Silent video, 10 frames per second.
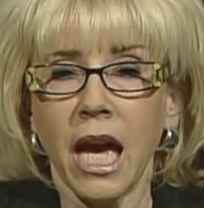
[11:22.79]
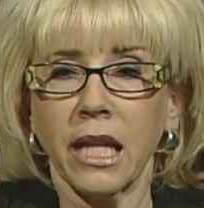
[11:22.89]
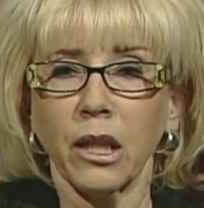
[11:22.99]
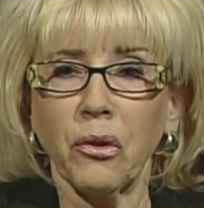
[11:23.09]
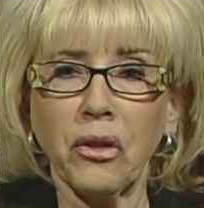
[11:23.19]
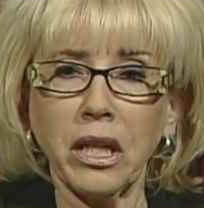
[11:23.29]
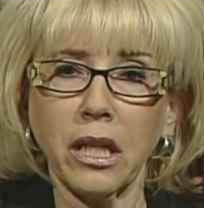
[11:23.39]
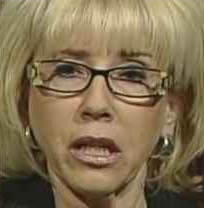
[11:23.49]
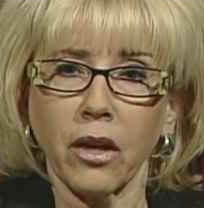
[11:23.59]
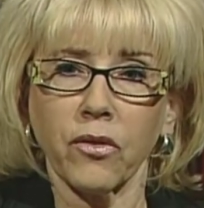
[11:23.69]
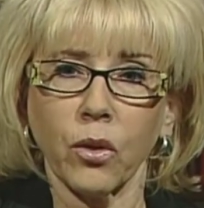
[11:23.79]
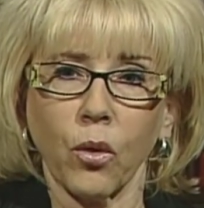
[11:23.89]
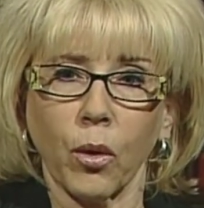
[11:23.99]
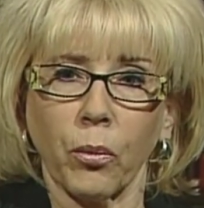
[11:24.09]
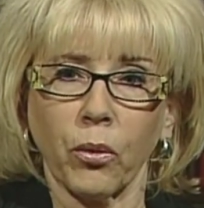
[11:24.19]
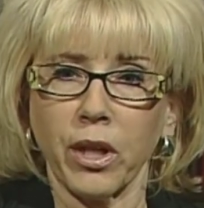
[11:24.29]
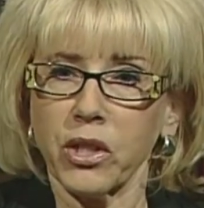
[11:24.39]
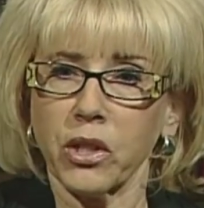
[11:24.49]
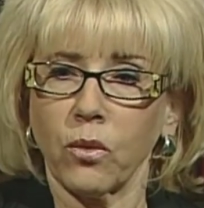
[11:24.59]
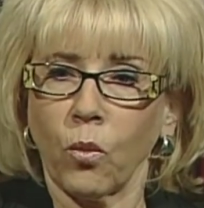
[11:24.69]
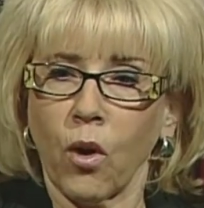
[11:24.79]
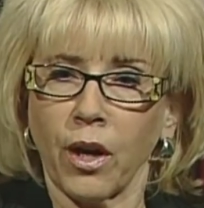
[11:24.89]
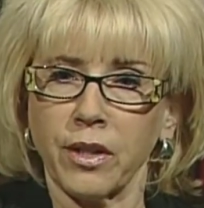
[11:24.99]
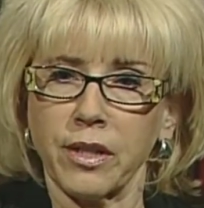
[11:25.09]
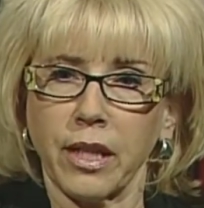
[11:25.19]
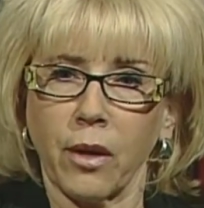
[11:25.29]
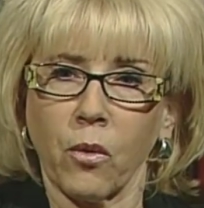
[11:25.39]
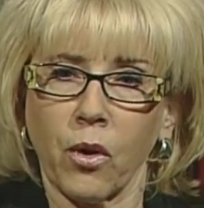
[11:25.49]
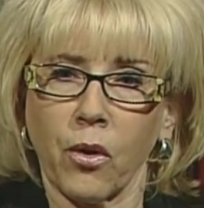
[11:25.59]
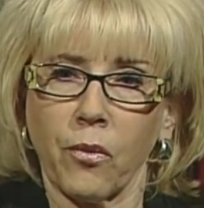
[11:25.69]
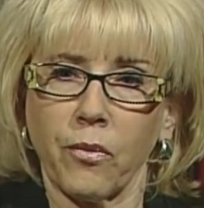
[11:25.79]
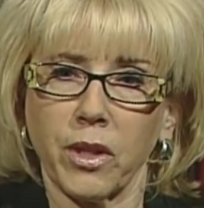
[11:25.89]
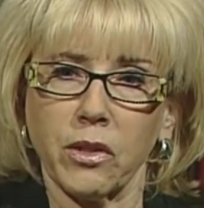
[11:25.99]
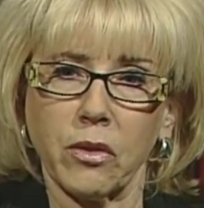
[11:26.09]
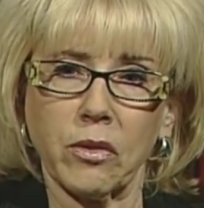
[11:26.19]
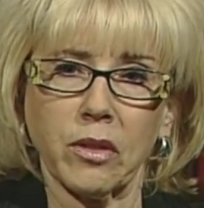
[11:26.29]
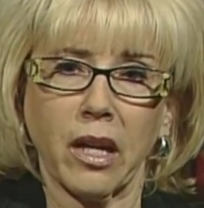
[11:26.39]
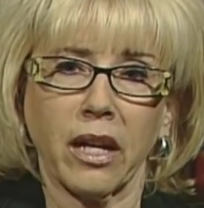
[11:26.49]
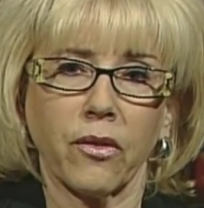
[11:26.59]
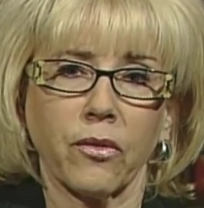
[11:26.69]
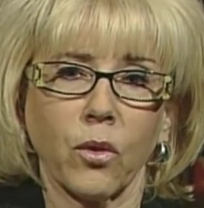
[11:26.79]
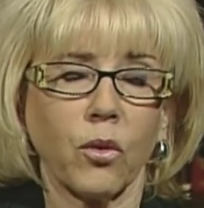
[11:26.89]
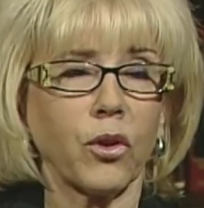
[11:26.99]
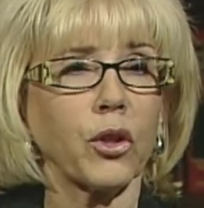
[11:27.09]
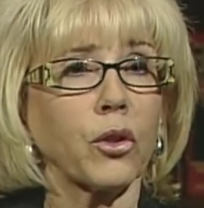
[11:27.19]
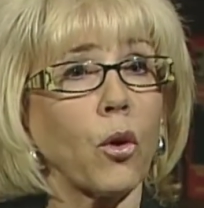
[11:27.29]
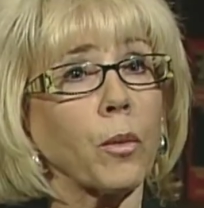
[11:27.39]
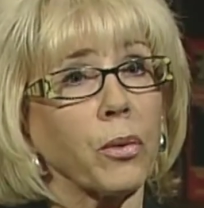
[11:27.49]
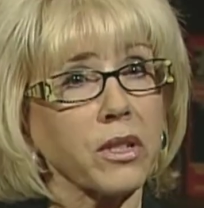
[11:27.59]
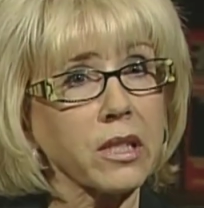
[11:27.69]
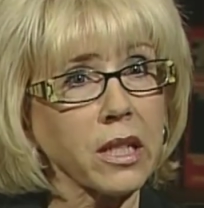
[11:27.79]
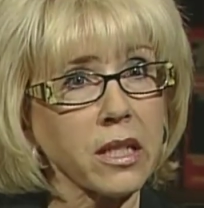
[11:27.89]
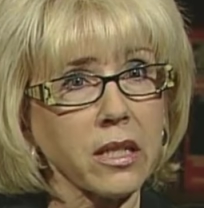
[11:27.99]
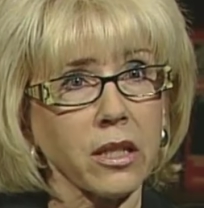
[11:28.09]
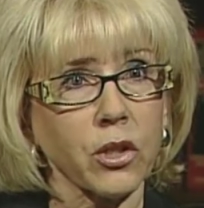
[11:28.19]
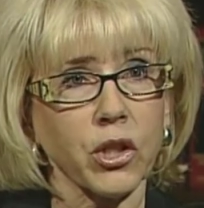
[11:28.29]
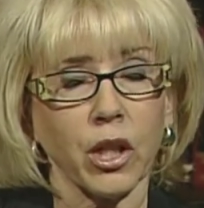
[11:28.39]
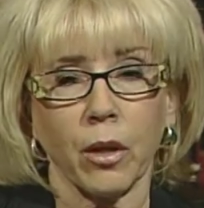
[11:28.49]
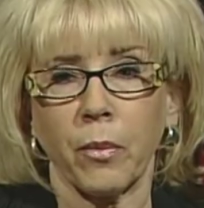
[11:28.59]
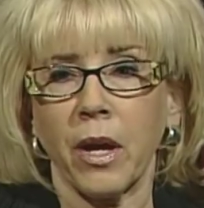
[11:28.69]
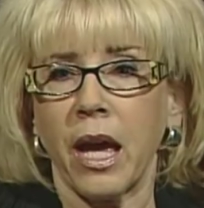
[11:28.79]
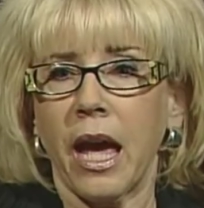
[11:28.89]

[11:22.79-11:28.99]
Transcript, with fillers: And the thinking of the corporation was they were was uh, kind of good corporate citizenship